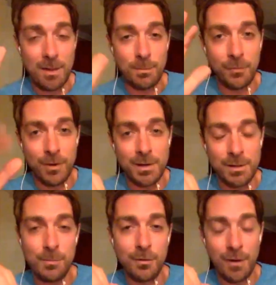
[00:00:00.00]
yeah, before
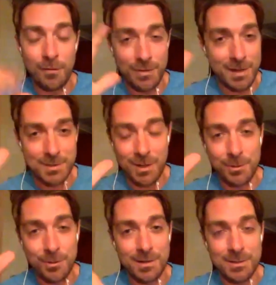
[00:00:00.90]
you move over, thanks a lot,
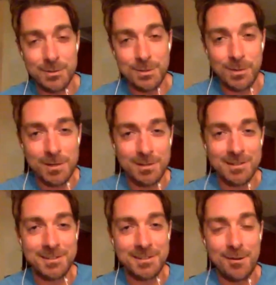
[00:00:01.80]
Gori. It's always a pleasure
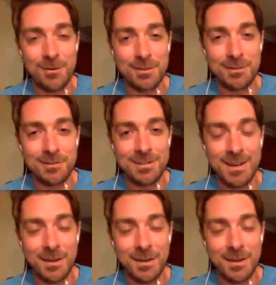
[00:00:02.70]
to chat with you, and